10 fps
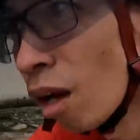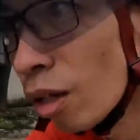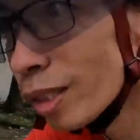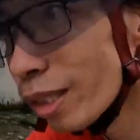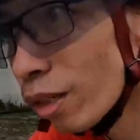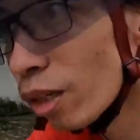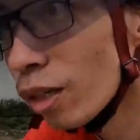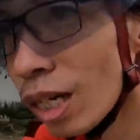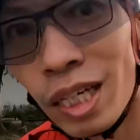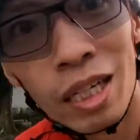
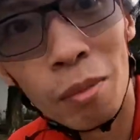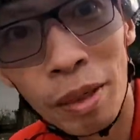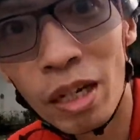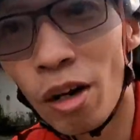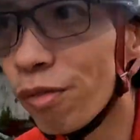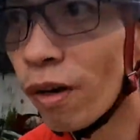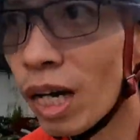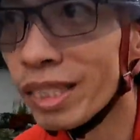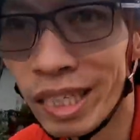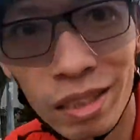also a little bit of
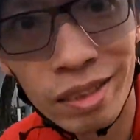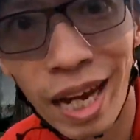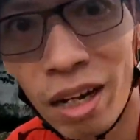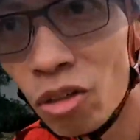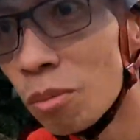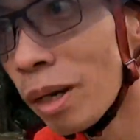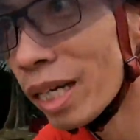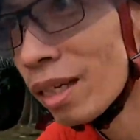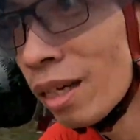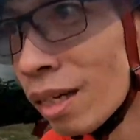tilt down,
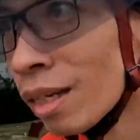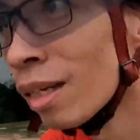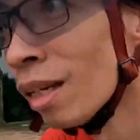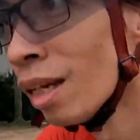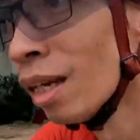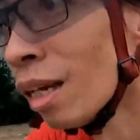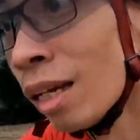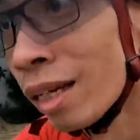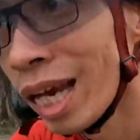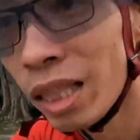but
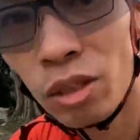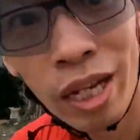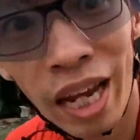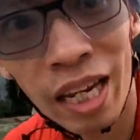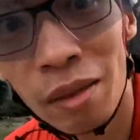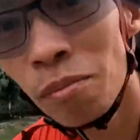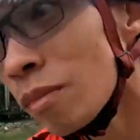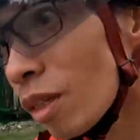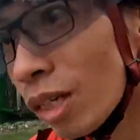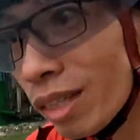yeah, today
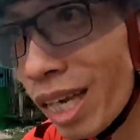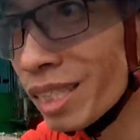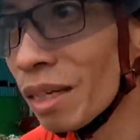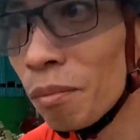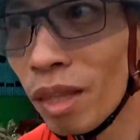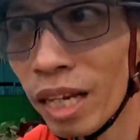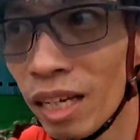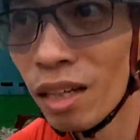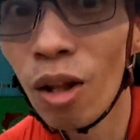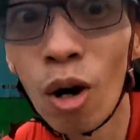I'm gonna test something